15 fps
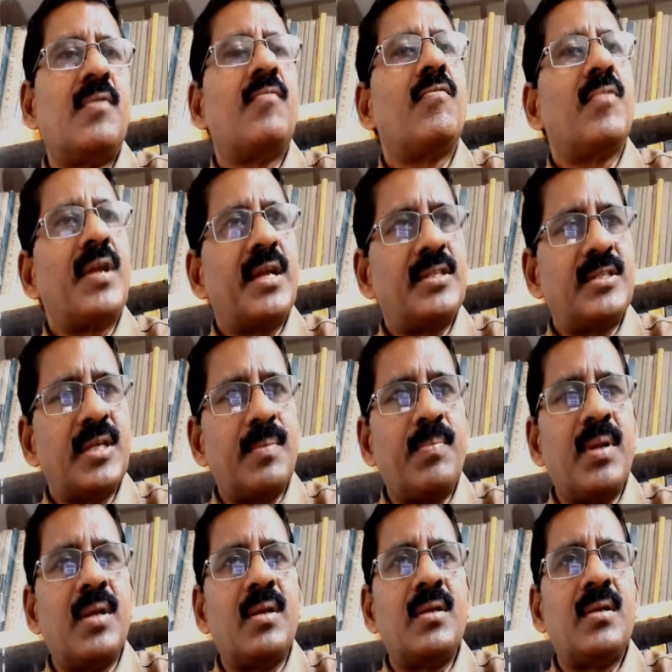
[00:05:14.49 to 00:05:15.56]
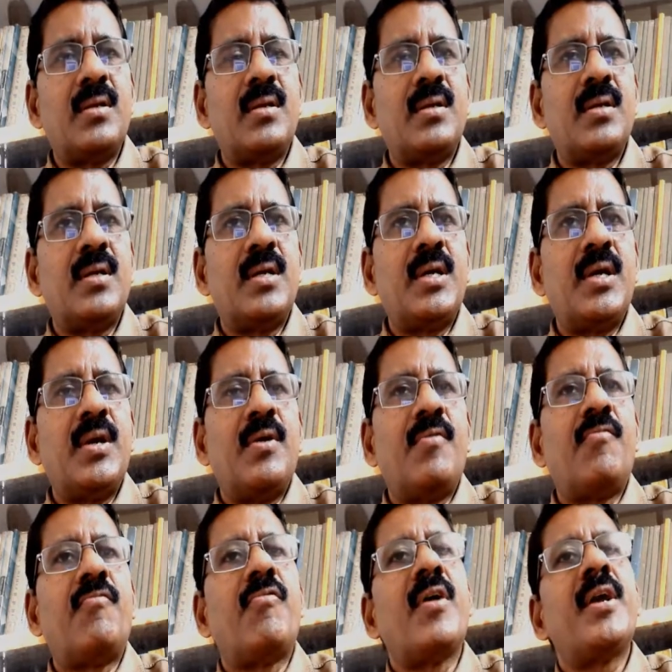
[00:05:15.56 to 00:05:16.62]
For example,
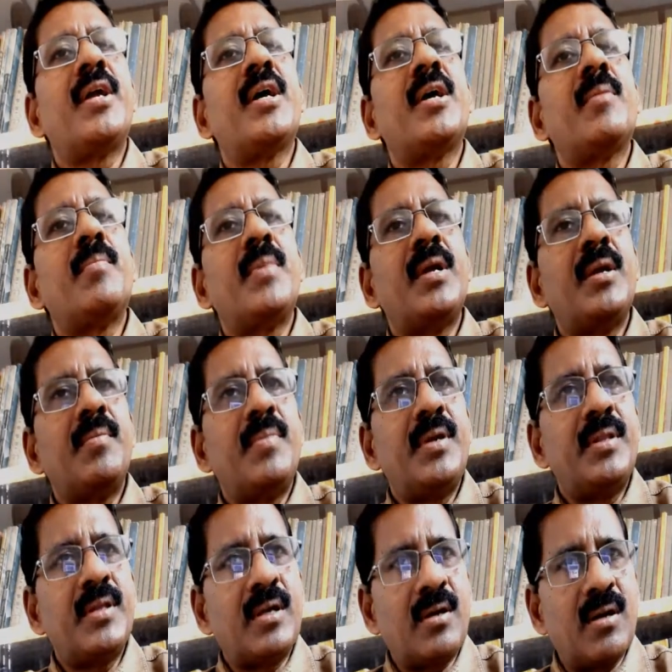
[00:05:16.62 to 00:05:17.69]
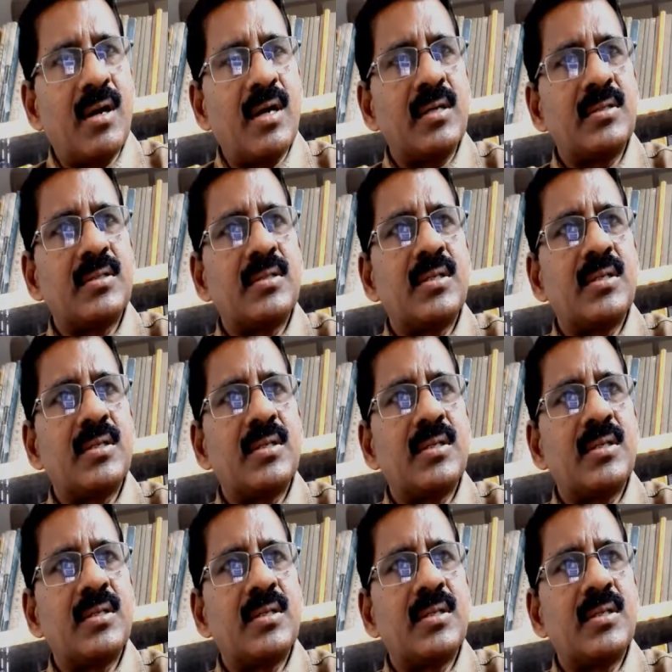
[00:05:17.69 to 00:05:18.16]
fire may be the cause